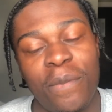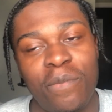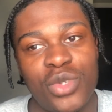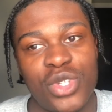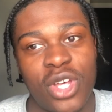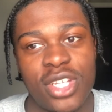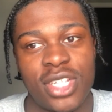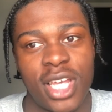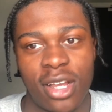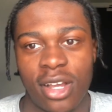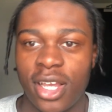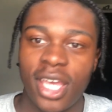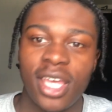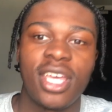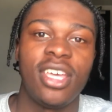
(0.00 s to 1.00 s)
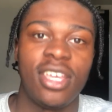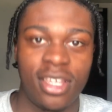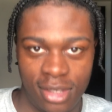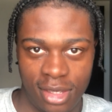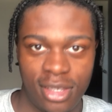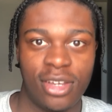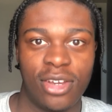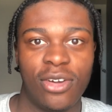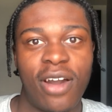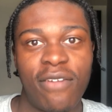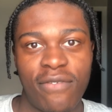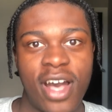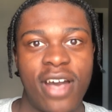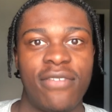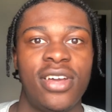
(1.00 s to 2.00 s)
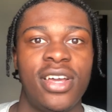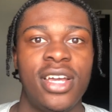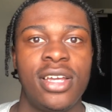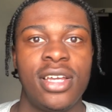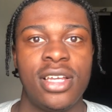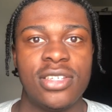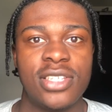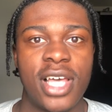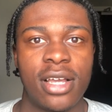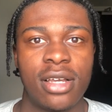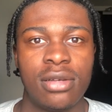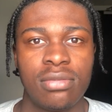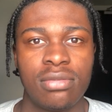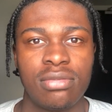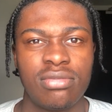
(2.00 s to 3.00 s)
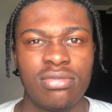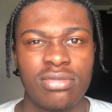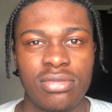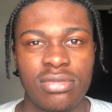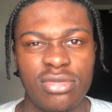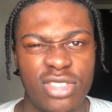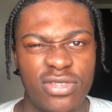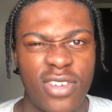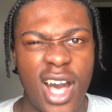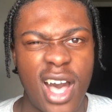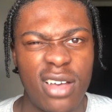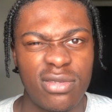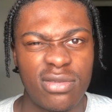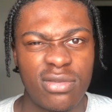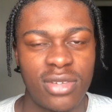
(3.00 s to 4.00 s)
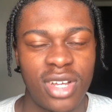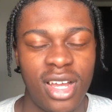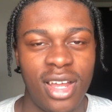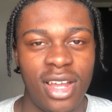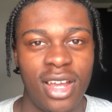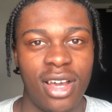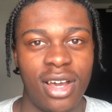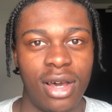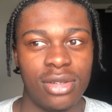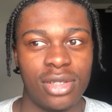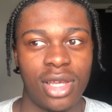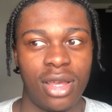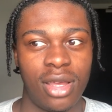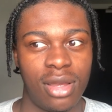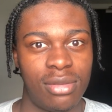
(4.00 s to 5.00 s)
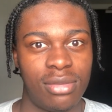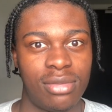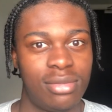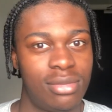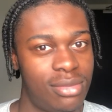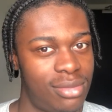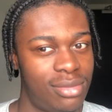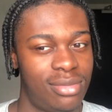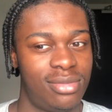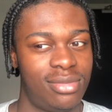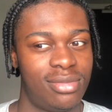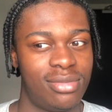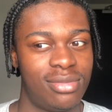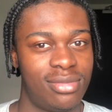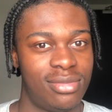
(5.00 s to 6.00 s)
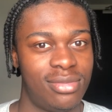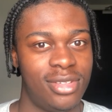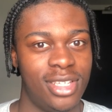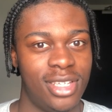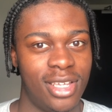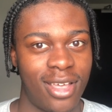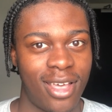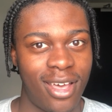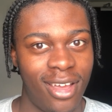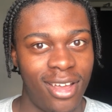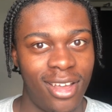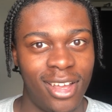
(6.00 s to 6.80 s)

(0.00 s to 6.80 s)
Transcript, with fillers: So I was like, okay, here, here you go, have five. He's like, just five? I was like, yeah.